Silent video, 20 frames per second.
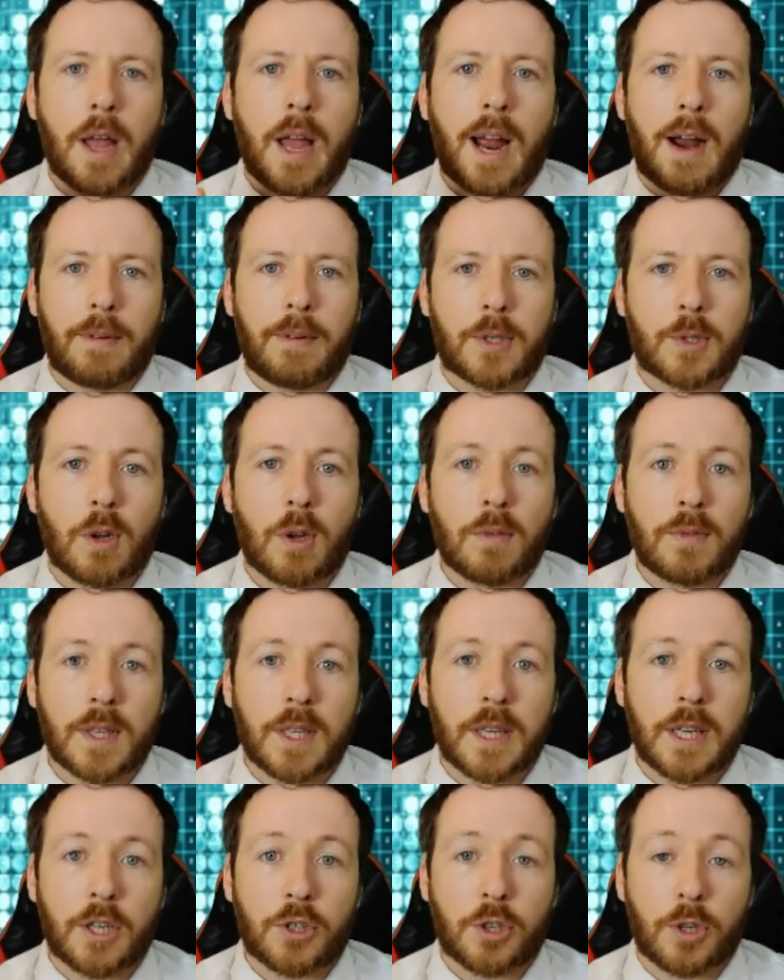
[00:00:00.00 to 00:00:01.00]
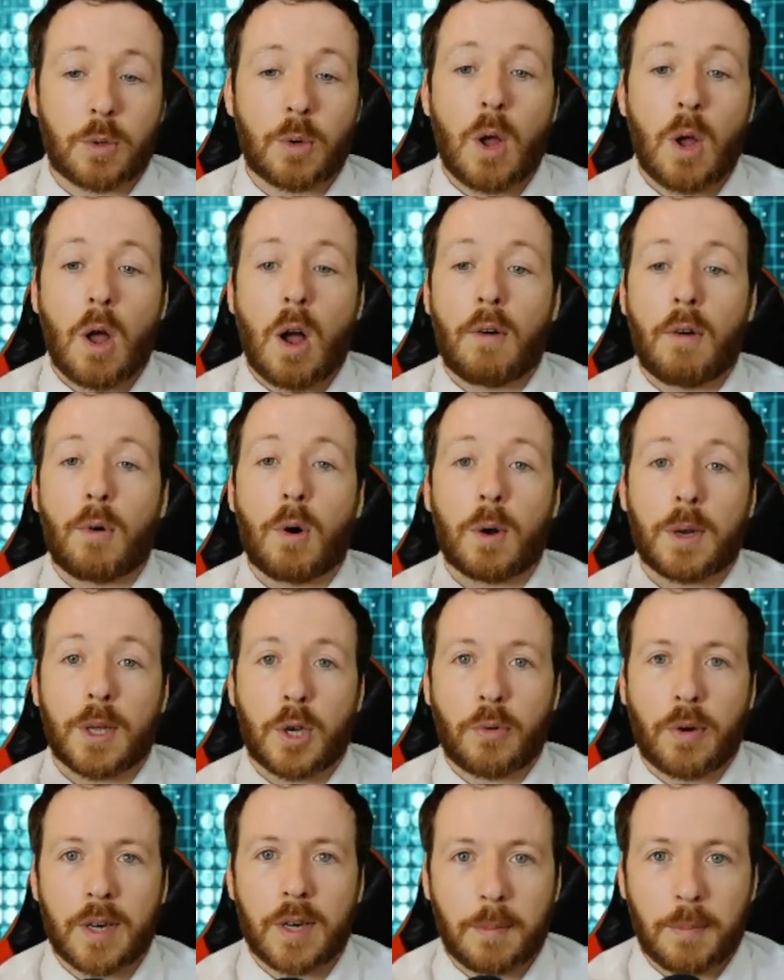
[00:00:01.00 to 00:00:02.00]
and resolving the issue are all
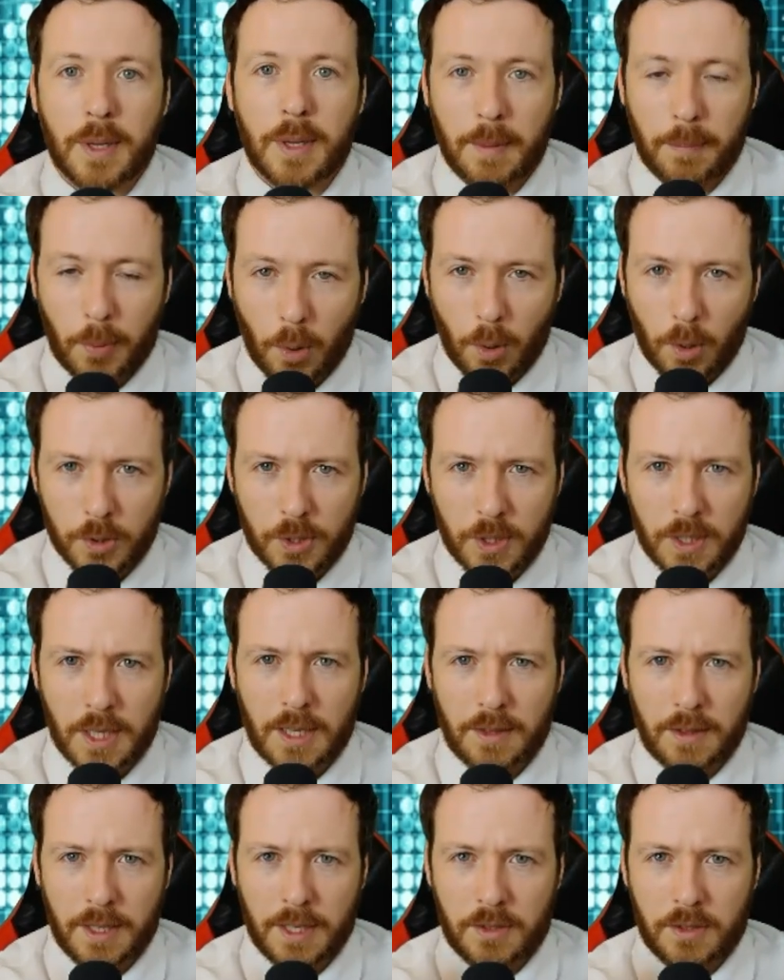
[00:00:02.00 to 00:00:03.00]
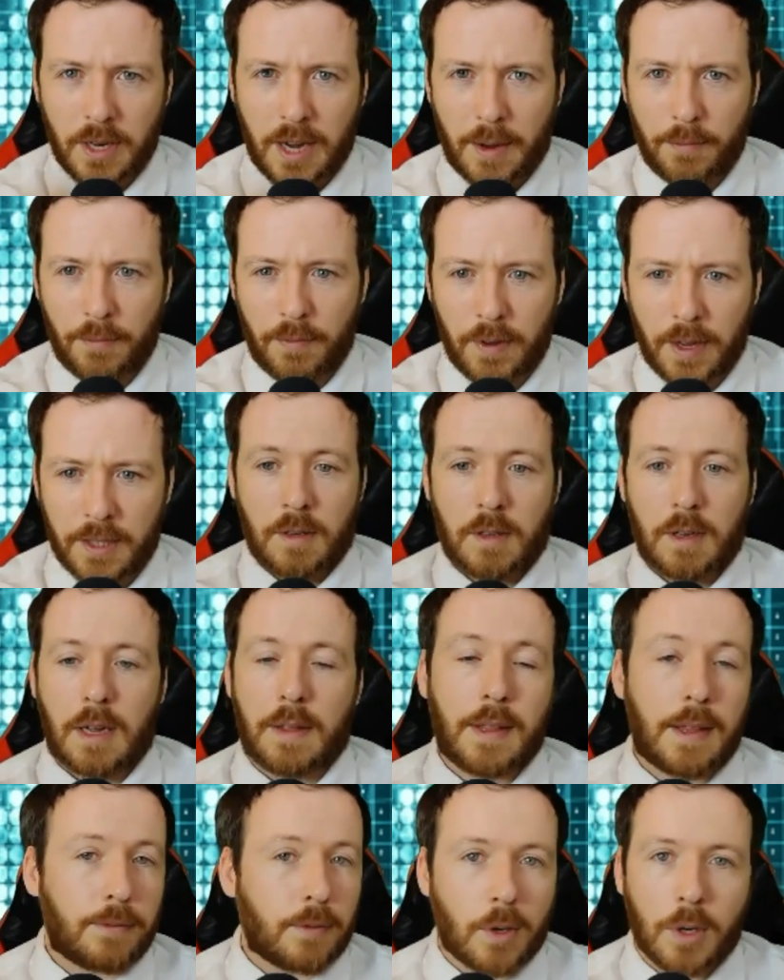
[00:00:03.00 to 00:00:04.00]
incredibly important in this time phase,
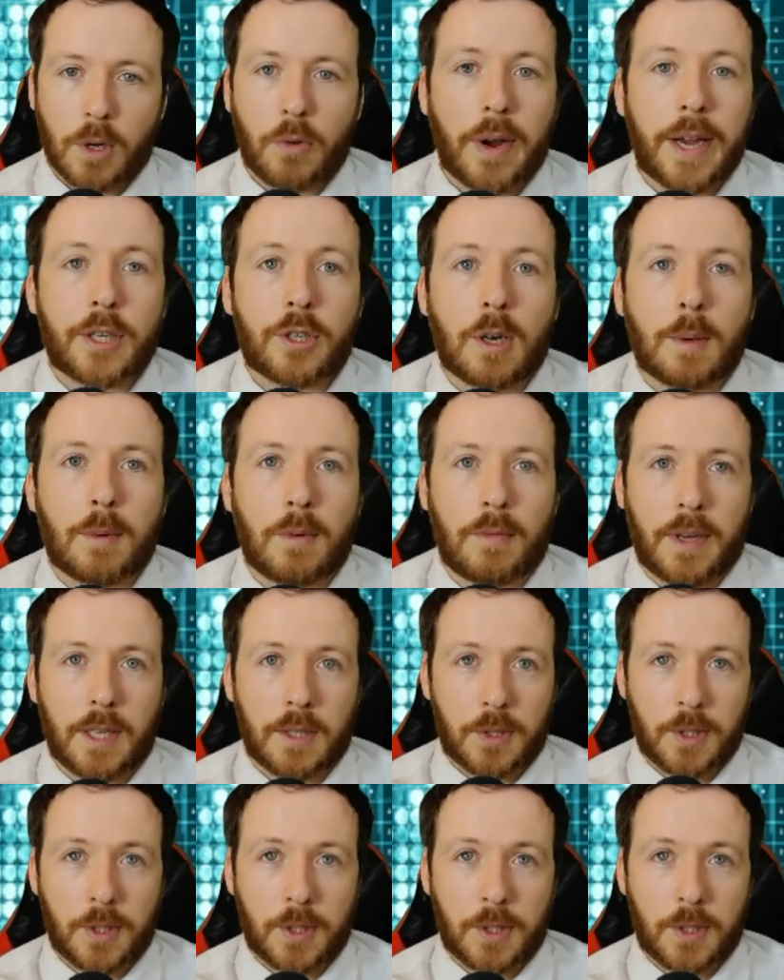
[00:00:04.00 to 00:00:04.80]
and they've done a great job of it.